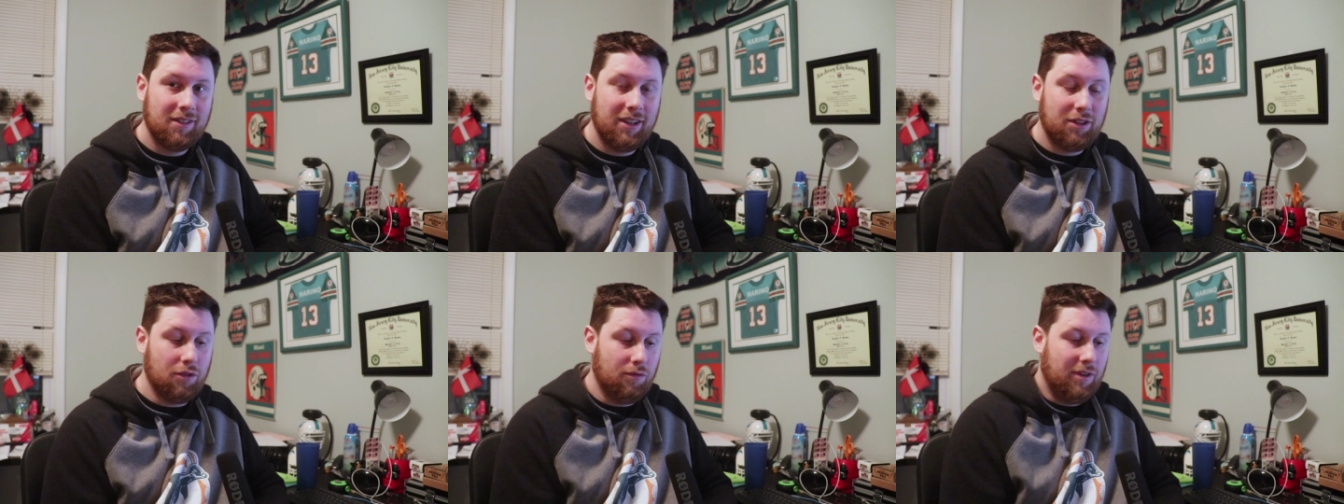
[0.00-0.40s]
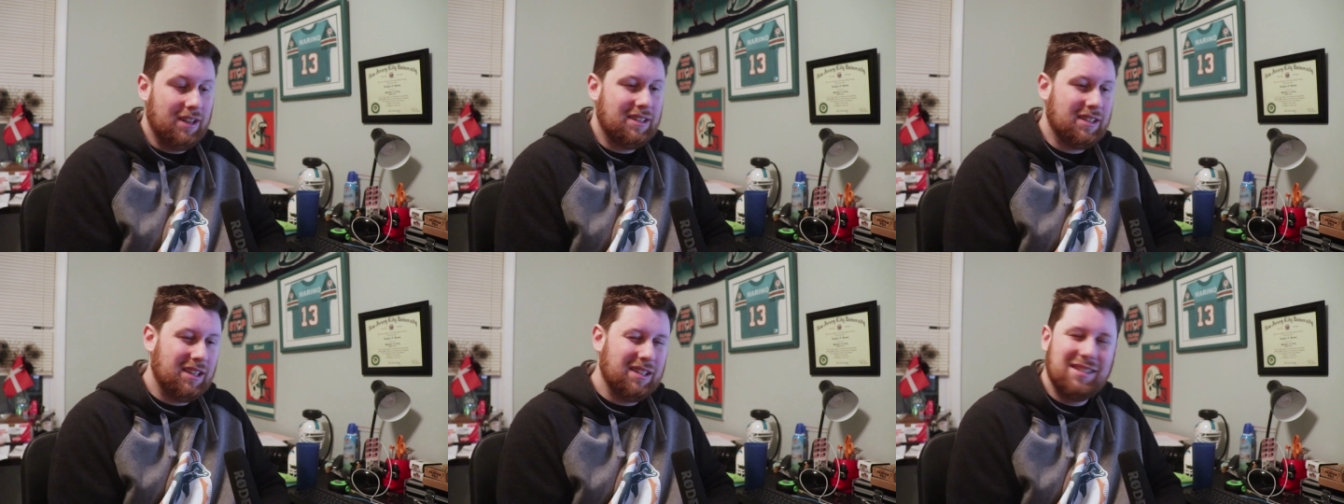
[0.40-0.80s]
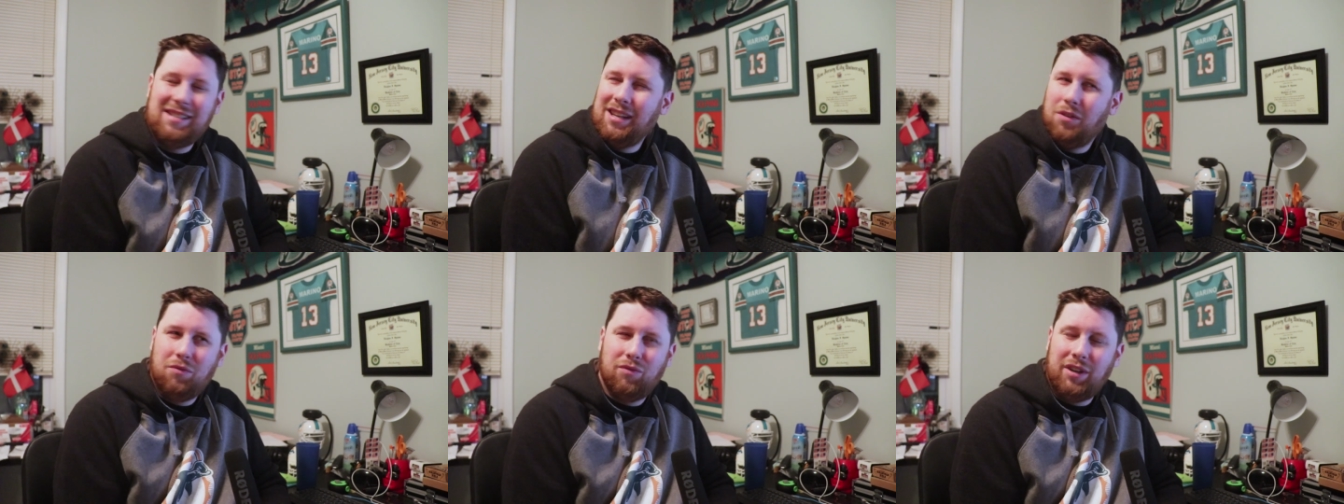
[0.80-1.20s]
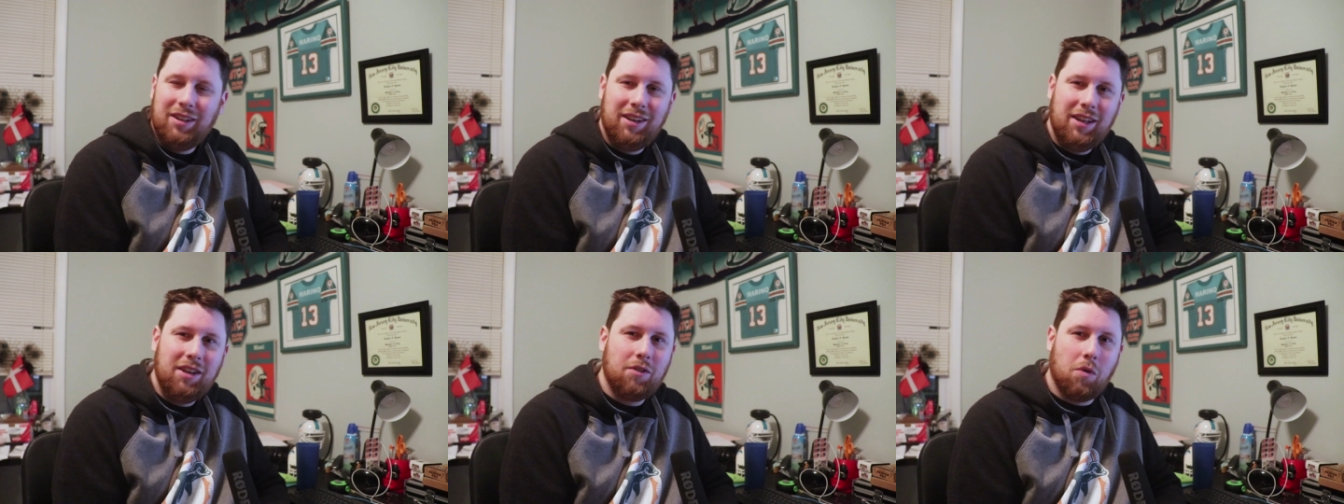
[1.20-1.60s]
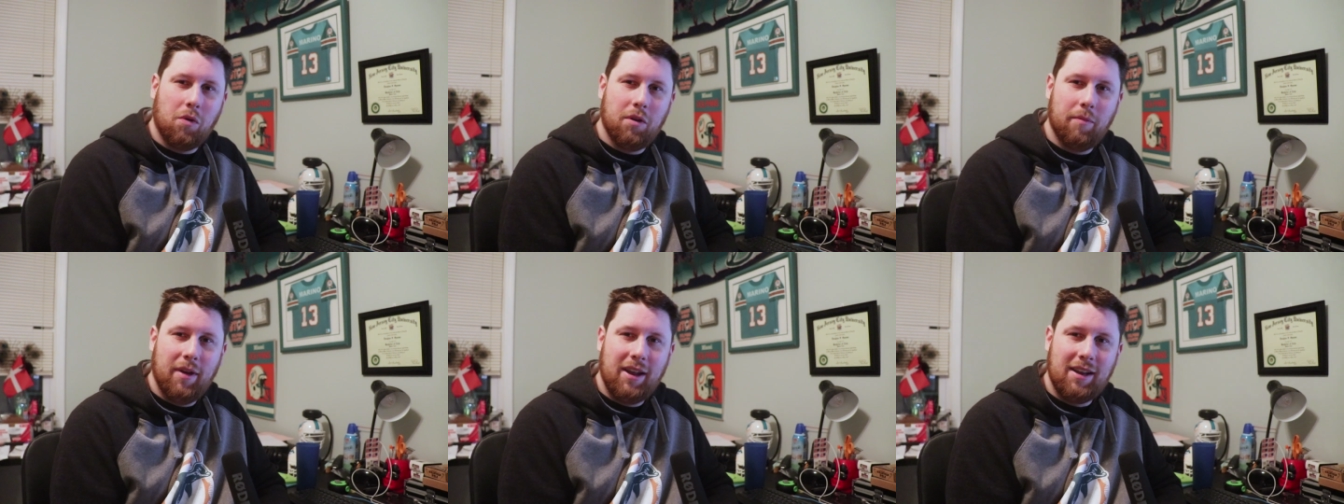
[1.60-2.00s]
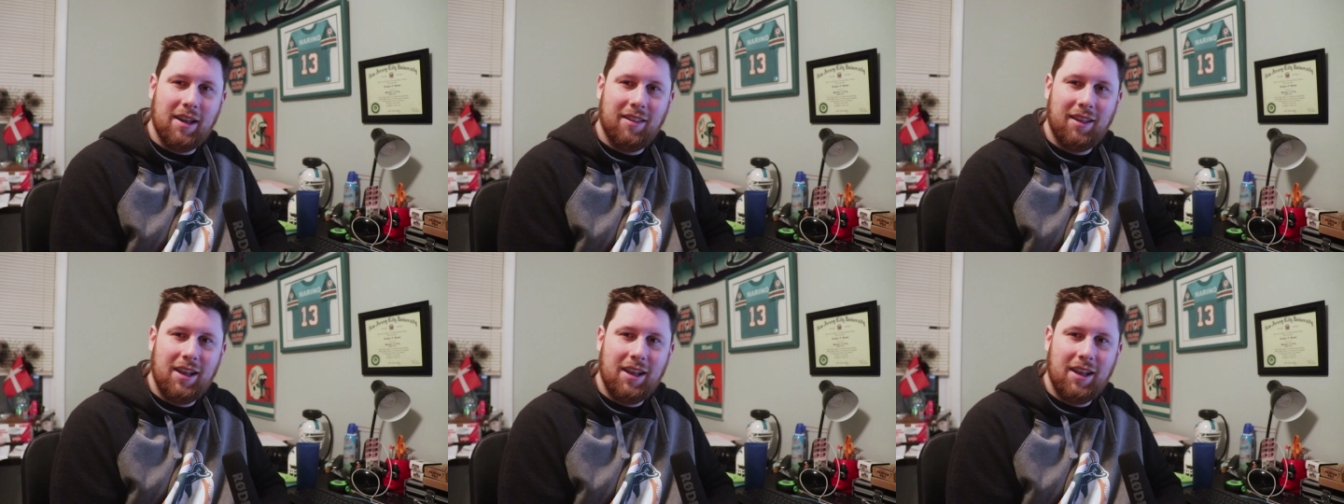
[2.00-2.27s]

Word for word: Like the Redskins, they don't really need a quarterback now.